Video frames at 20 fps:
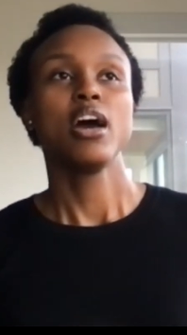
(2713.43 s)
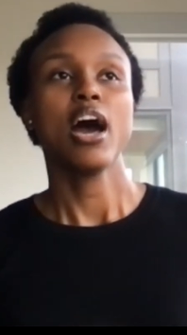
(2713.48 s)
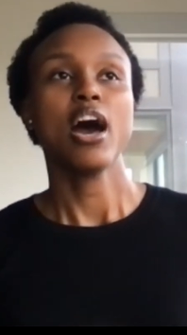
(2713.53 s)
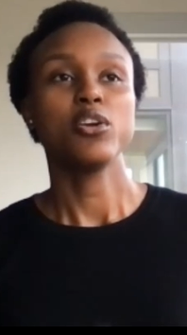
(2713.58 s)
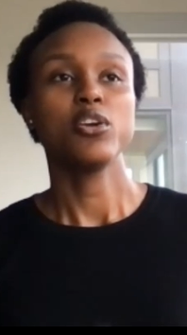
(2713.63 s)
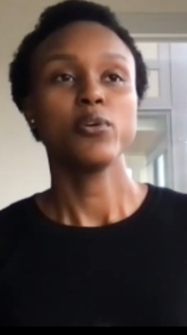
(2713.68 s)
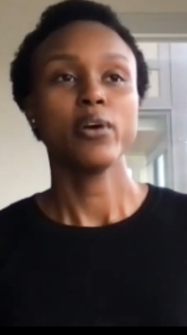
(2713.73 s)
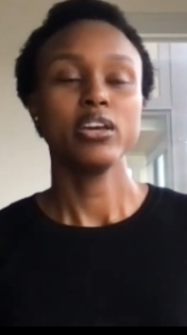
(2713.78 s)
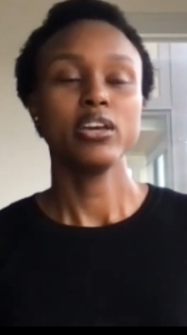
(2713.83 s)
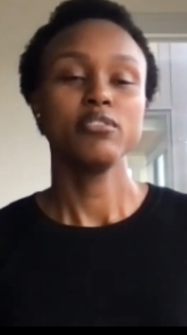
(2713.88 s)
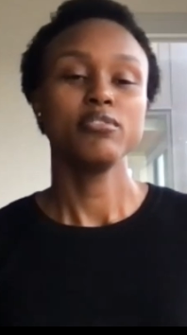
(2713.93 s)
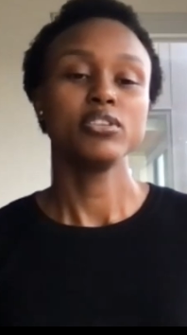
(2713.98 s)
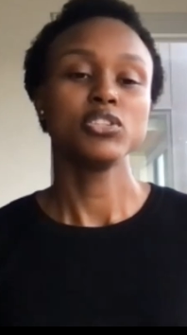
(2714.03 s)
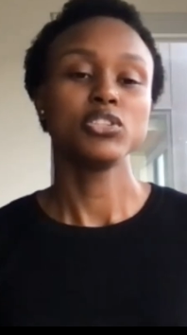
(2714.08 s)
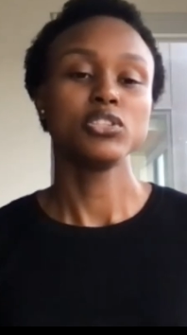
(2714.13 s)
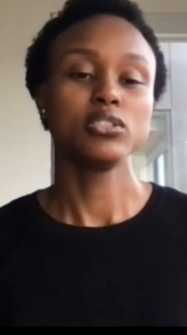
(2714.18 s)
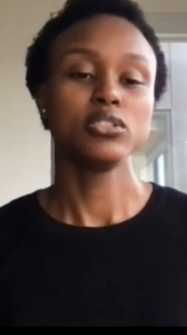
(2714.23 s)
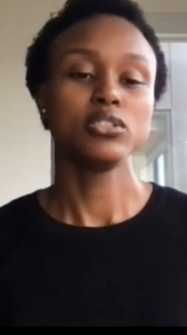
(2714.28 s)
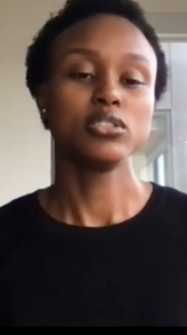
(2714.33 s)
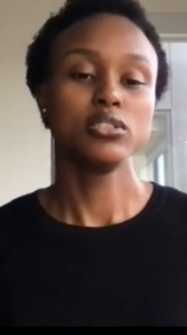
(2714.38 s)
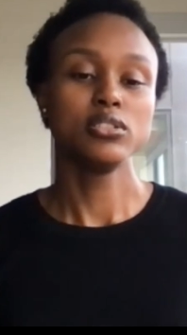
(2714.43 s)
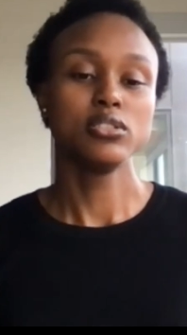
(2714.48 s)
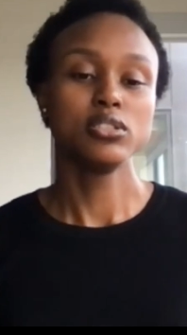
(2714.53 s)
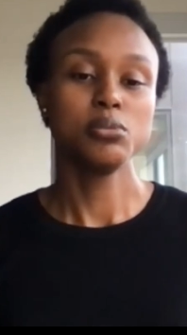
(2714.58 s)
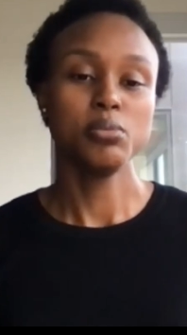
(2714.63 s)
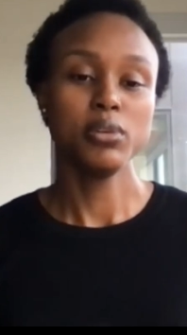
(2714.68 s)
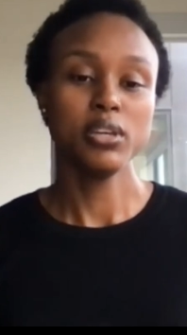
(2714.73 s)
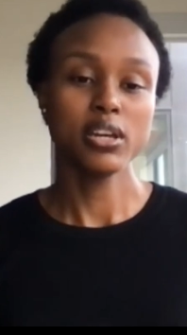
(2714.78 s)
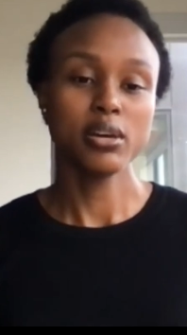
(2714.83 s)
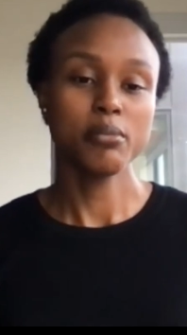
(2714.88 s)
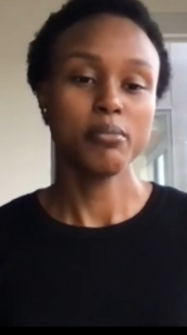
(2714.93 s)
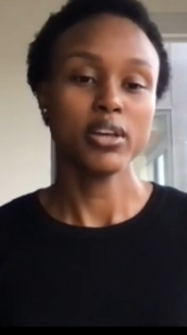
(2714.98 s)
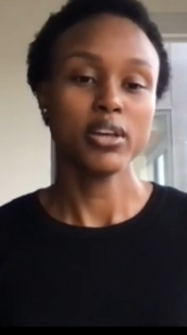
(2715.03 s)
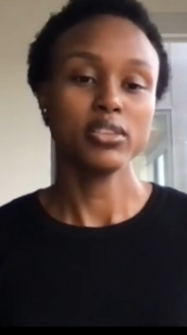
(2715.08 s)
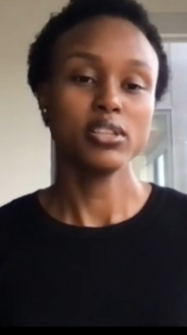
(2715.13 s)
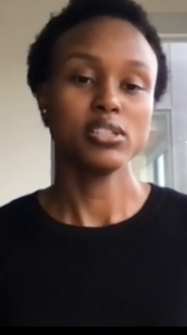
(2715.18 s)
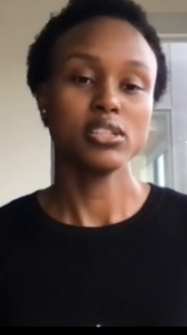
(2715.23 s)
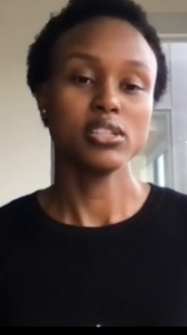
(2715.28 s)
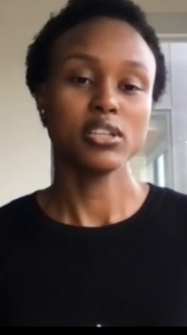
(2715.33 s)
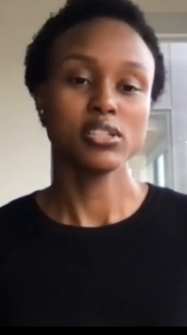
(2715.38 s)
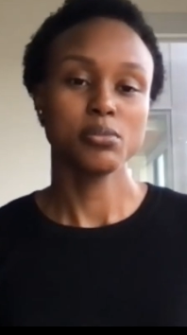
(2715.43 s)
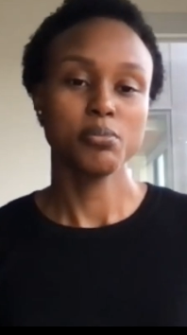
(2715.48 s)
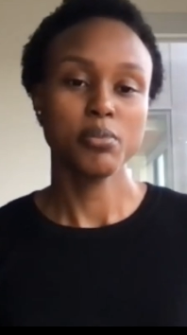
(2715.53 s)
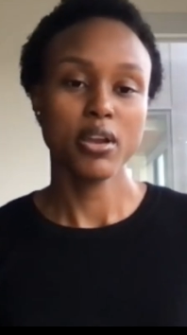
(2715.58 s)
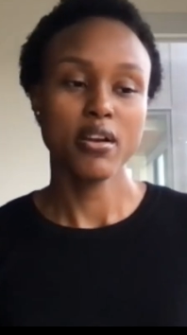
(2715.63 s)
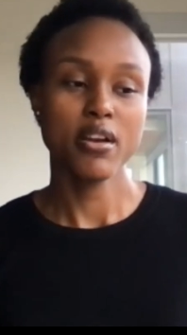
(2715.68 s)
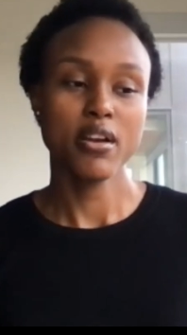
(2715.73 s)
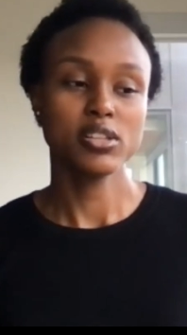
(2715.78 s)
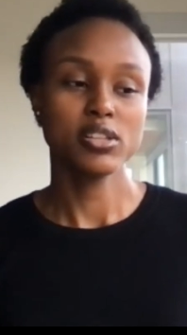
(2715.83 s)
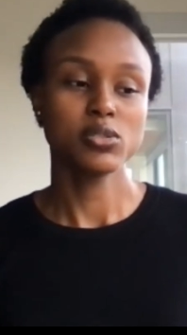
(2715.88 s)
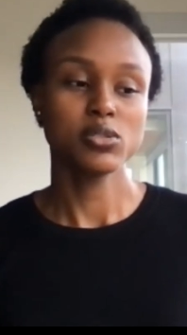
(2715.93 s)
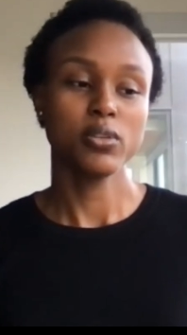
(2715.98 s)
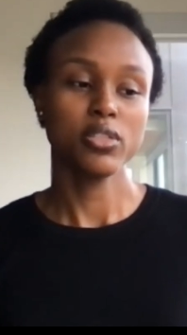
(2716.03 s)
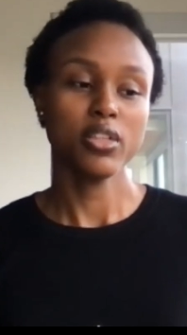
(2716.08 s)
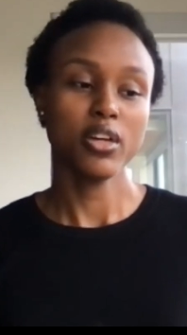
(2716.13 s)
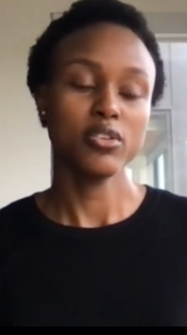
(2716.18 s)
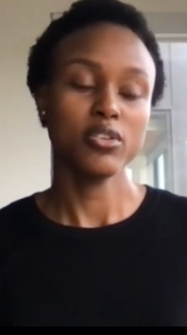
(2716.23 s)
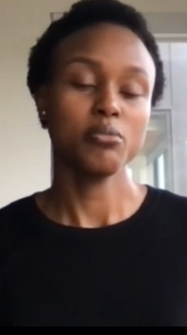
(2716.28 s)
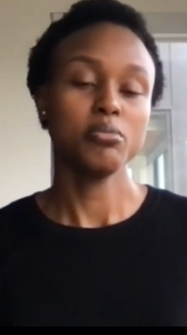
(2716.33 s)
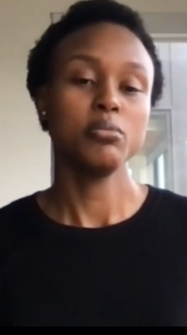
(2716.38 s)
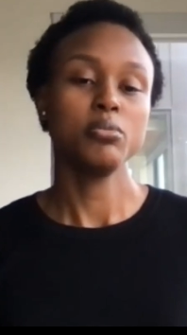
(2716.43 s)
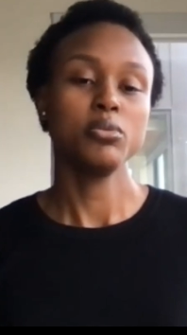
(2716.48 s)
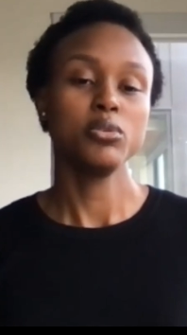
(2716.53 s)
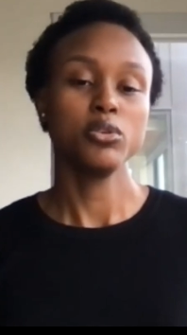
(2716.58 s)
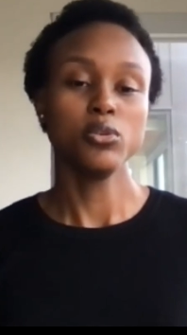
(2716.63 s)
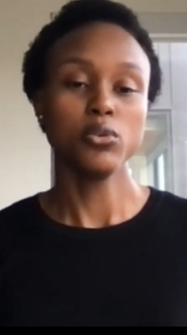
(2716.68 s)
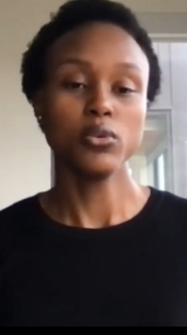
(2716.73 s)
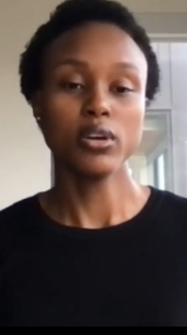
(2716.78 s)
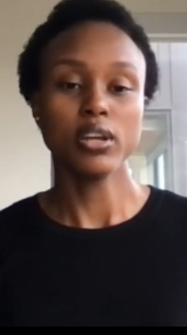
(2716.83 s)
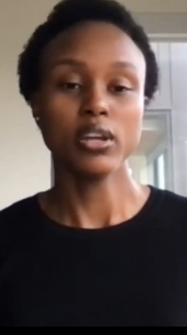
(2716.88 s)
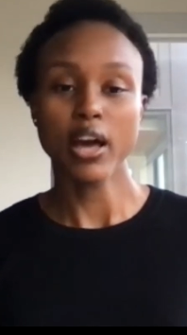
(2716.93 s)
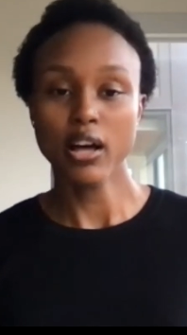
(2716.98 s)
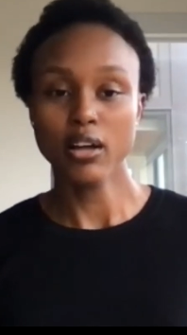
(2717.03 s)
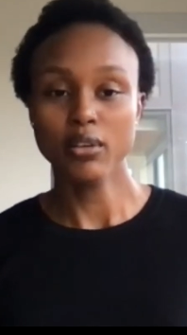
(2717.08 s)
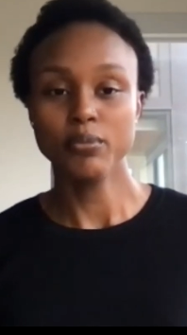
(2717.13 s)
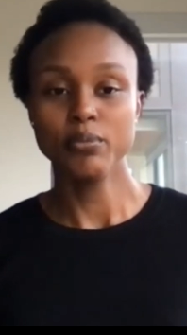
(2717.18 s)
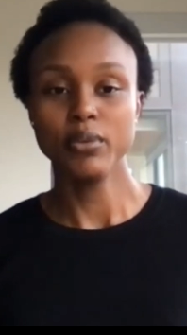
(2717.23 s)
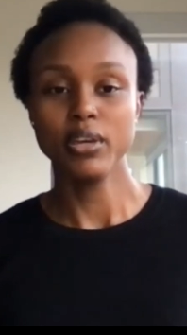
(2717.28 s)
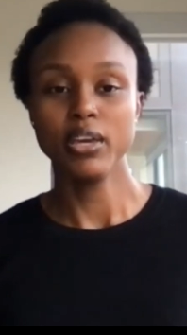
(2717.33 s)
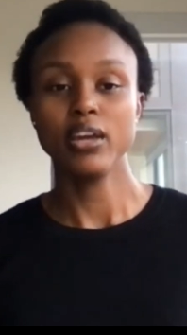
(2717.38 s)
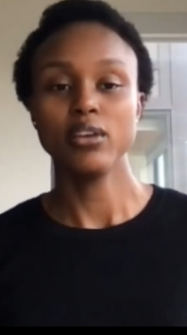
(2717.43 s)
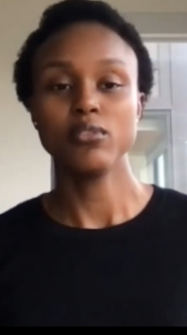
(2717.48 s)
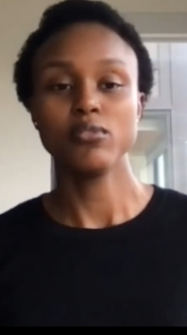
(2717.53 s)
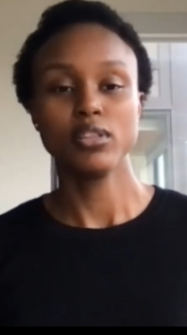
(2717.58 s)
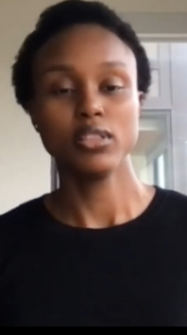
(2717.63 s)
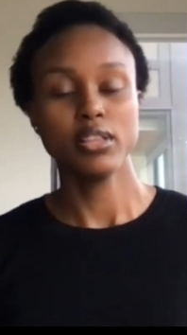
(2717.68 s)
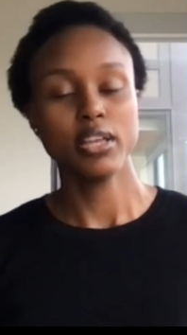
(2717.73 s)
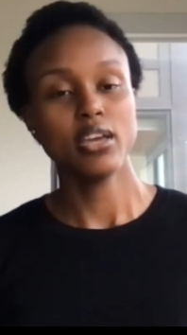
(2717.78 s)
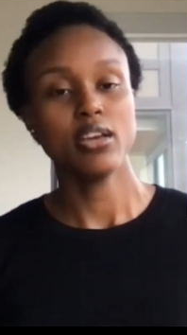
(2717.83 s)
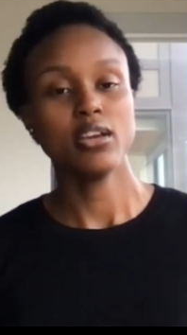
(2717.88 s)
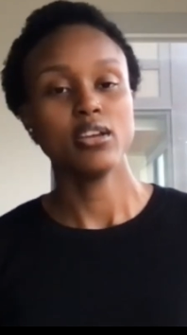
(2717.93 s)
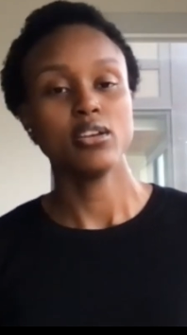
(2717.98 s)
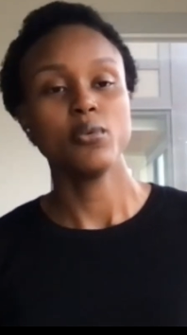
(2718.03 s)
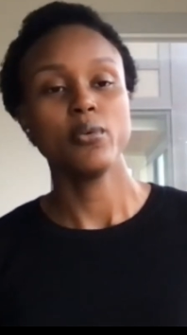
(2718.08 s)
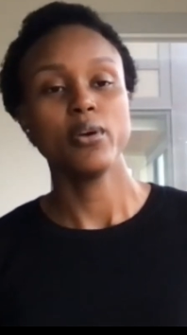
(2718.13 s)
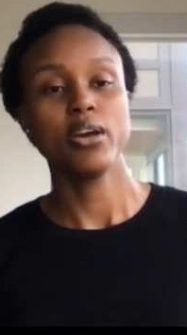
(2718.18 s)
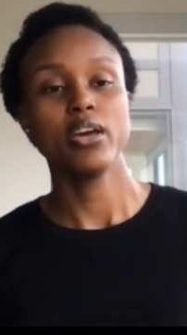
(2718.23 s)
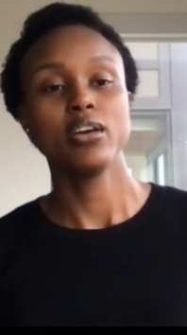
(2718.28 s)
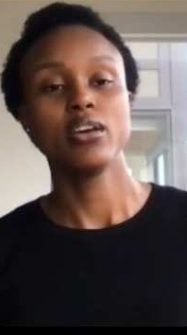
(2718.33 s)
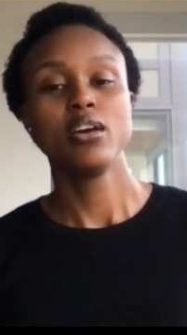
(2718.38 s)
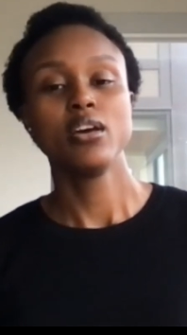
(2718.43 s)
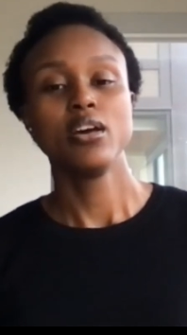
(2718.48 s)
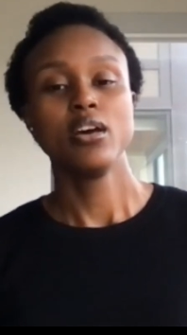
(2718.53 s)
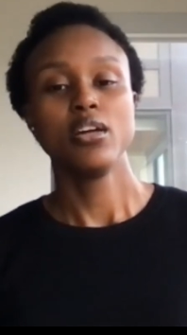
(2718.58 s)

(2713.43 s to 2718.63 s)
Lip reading: how do I even speak about this experience with other people who can help me and relate in a way